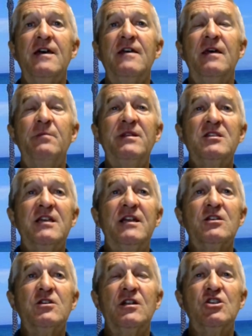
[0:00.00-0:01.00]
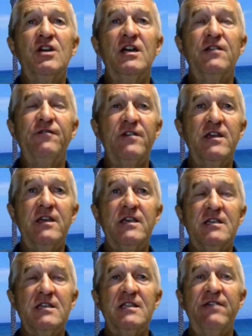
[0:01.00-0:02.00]
They've been saying it's going to change for years.
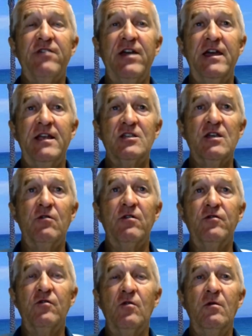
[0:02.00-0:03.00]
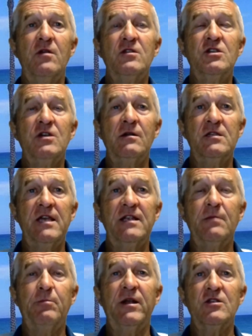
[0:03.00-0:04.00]
It's never had, so I thought, take the
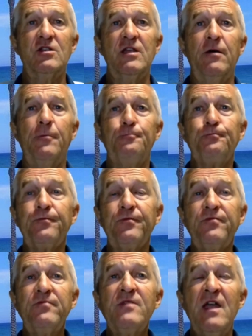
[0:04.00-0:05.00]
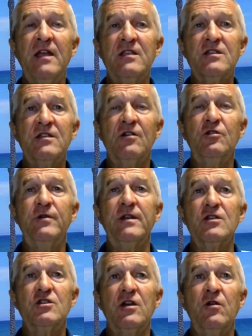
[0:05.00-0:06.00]
plunge now and start doing it.
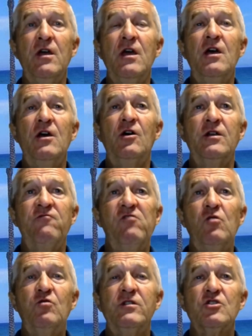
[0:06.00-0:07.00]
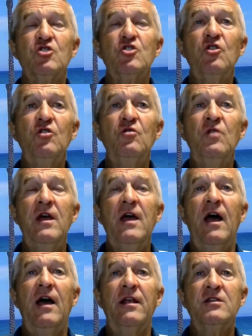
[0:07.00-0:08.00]
So I enrolled in the school.
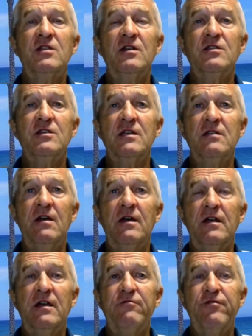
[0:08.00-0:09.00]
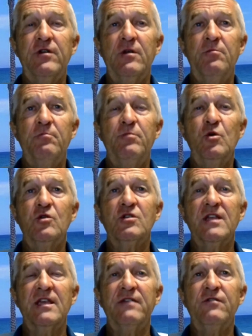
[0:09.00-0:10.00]
I started going through the books.
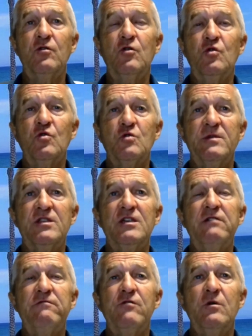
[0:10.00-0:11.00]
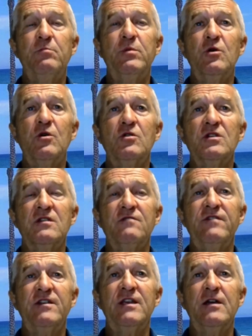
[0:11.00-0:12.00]
They give you course material and books. There's
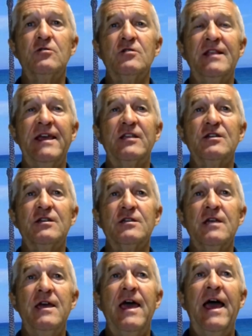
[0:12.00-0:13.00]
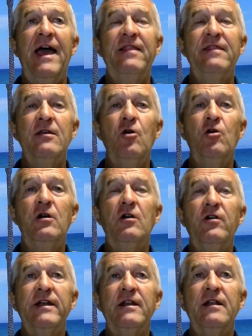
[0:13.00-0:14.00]
videos, lectures, and the
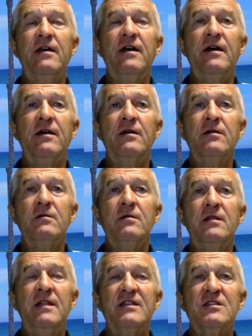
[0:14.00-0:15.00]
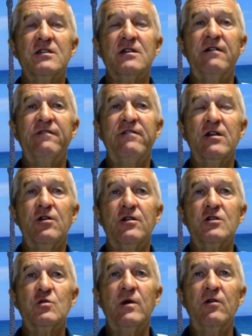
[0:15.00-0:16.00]
online lessons are very good
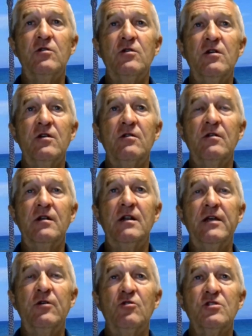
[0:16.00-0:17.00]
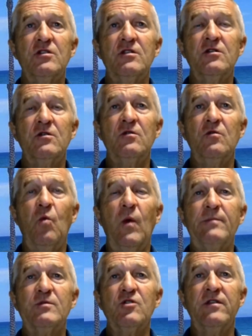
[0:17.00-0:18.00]
as well. You can click onto the
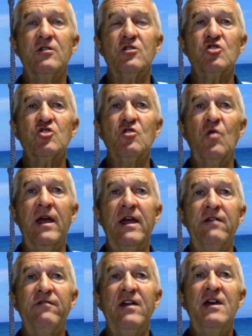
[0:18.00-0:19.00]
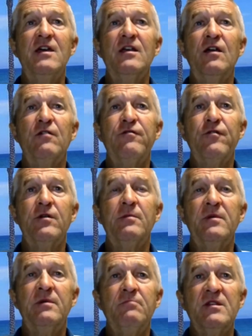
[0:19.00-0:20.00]
website that the school have, go through
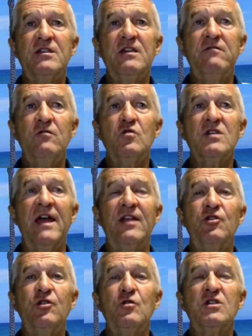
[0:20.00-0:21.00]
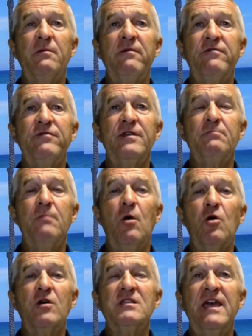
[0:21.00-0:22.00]
the materials, and do some of the
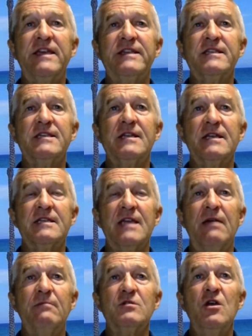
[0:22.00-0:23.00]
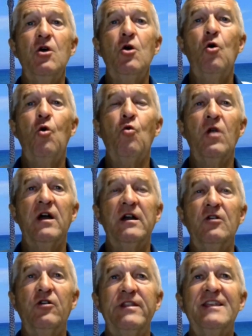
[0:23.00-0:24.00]
mock tests and exams all
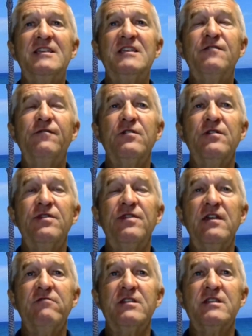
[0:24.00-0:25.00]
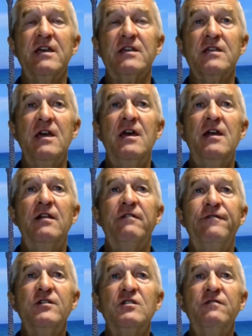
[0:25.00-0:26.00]
online. This is for the theory test. Now,
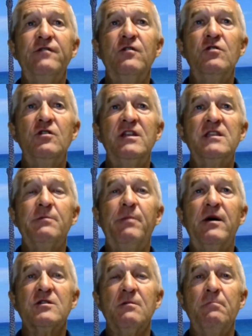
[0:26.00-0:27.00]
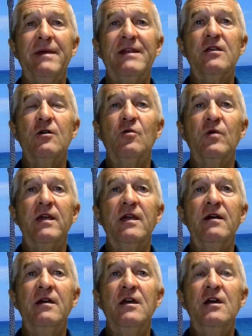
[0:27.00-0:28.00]
first of all, you need to pass a medical
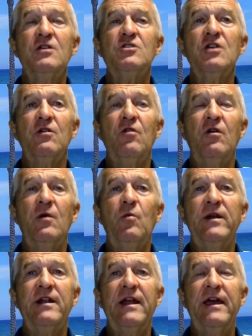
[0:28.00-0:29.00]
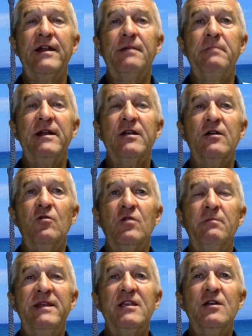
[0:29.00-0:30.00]
here. So I went and had a medical. The
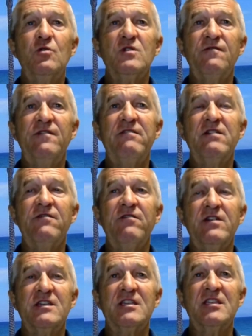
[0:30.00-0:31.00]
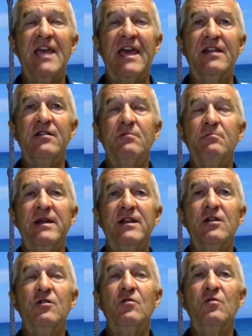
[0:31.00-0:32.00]
medical is very, very standard
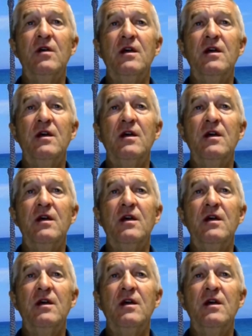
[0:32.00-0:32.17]
medical.